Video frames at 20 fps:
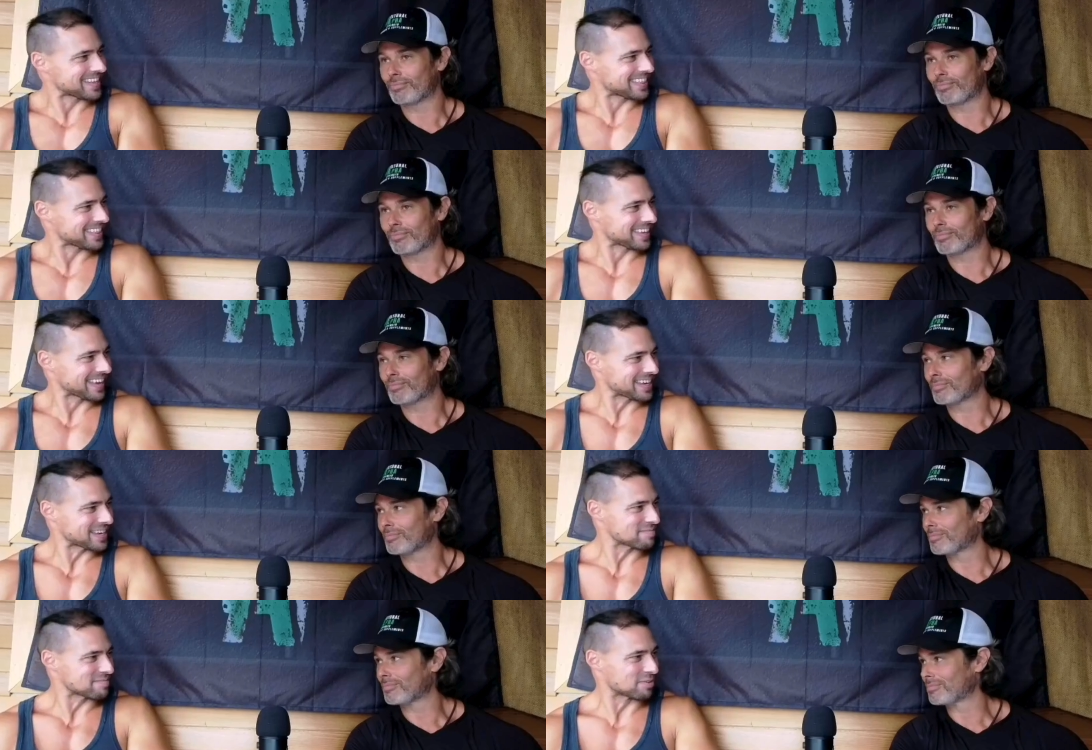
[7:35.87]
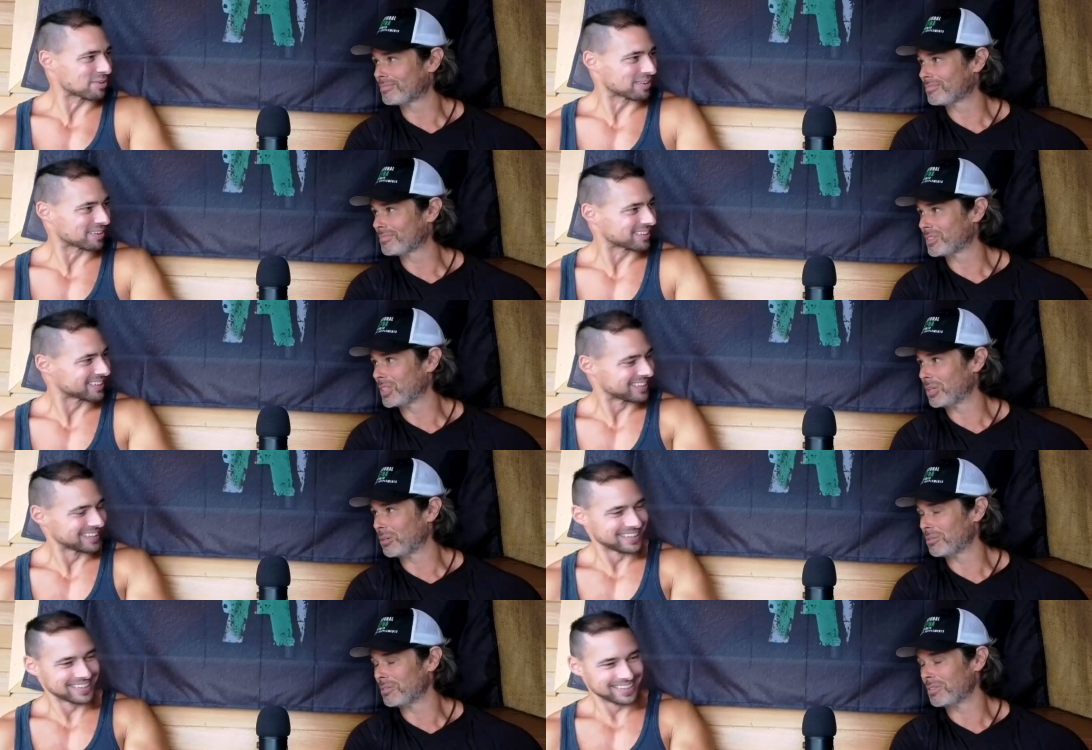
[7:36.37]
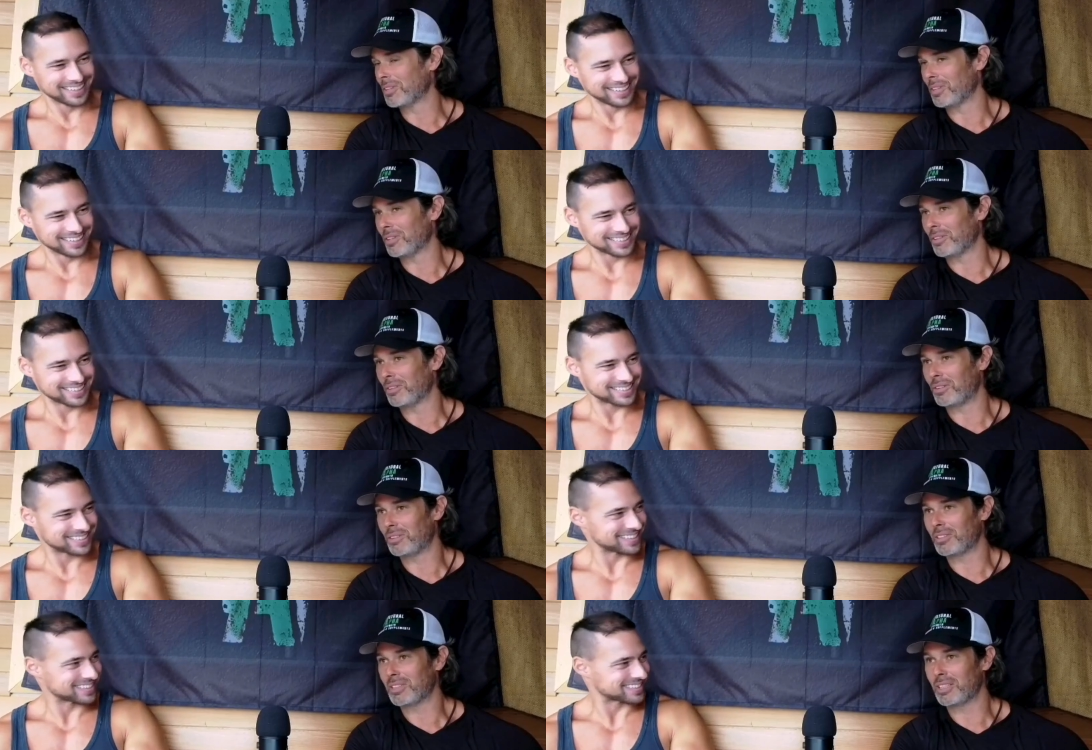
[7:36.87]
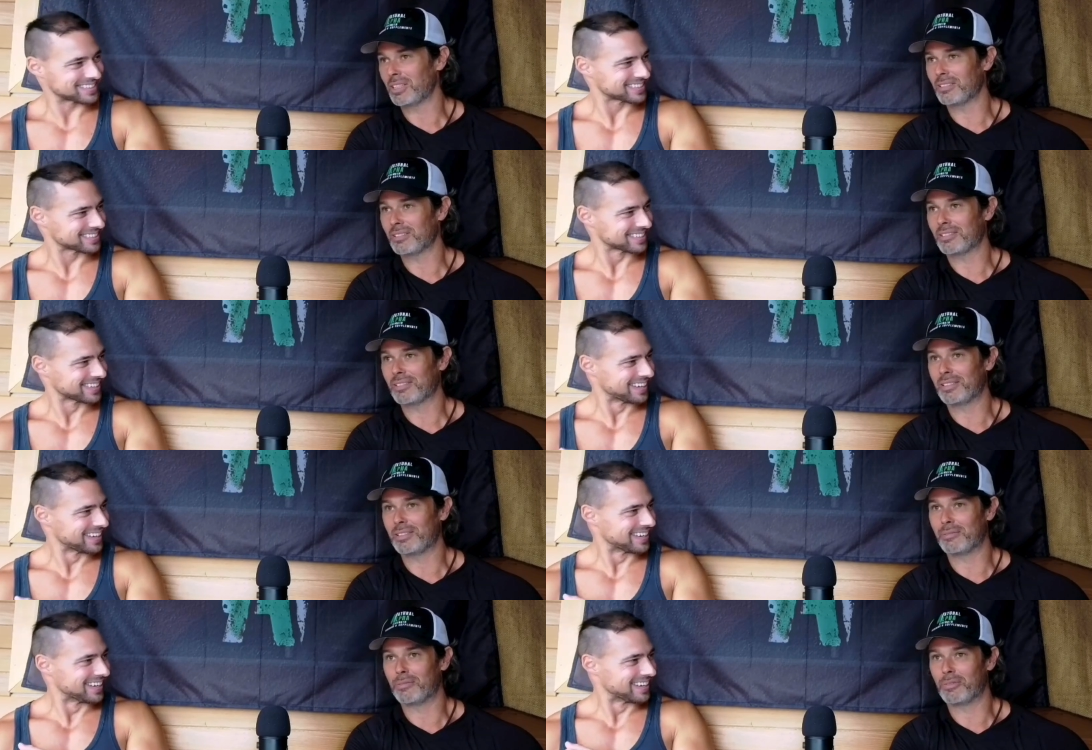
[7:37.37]
Speaker 1: anything anymore. No, and then it's
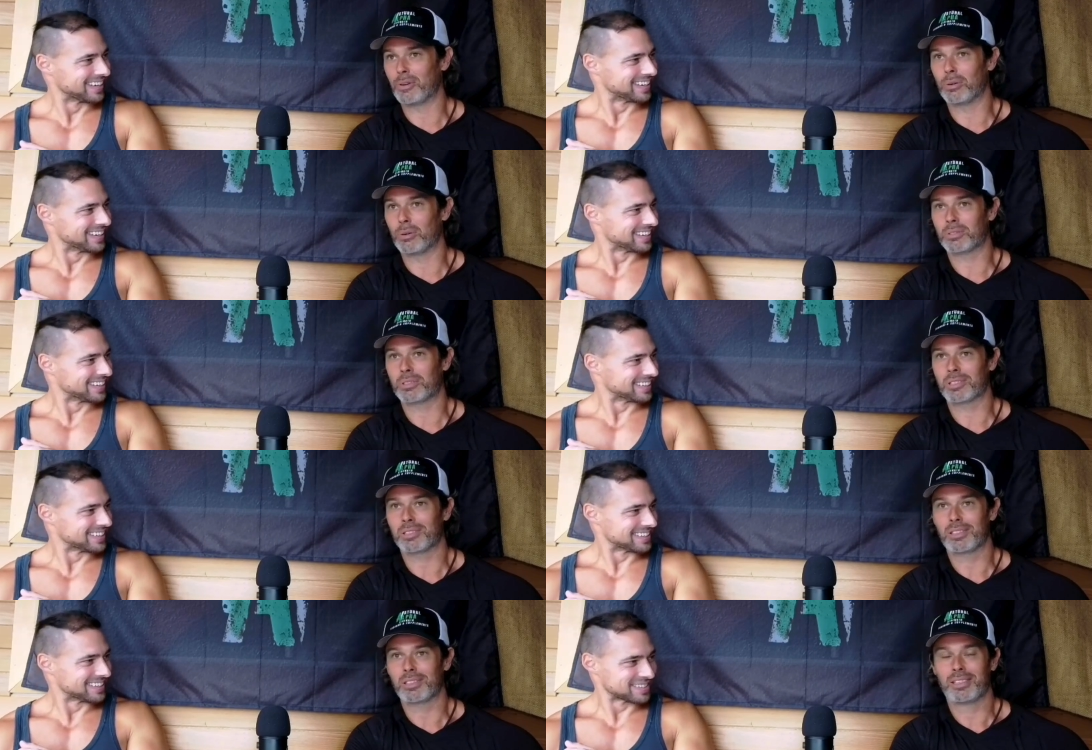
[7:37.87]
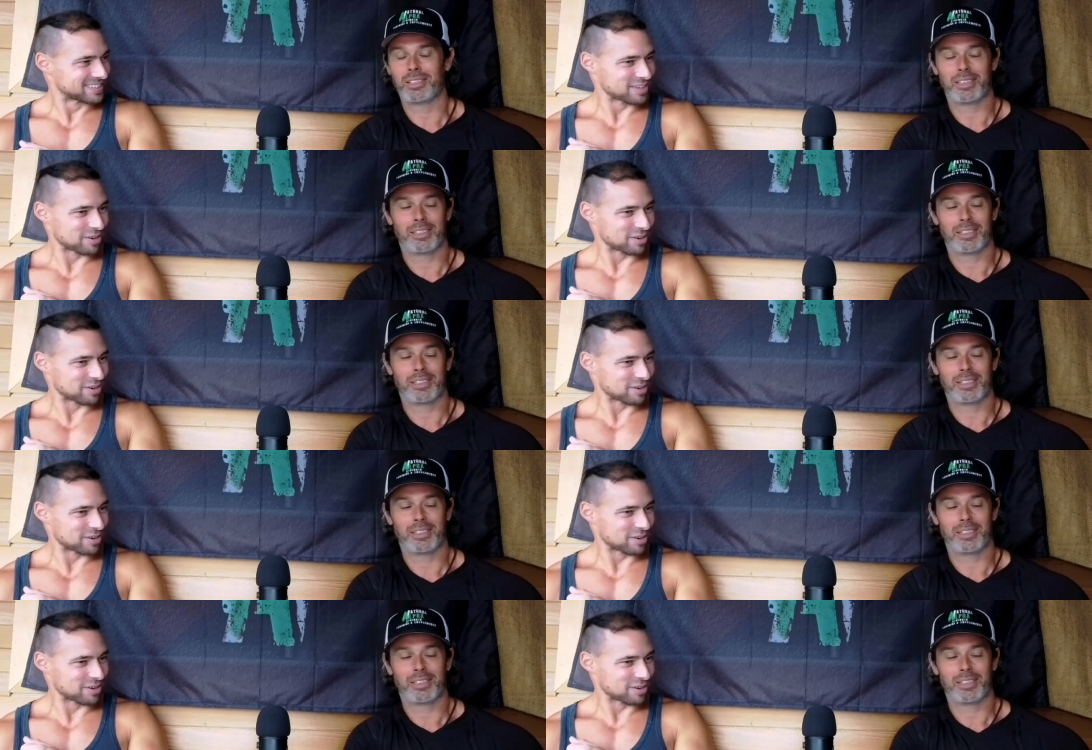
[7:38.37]
just invoked.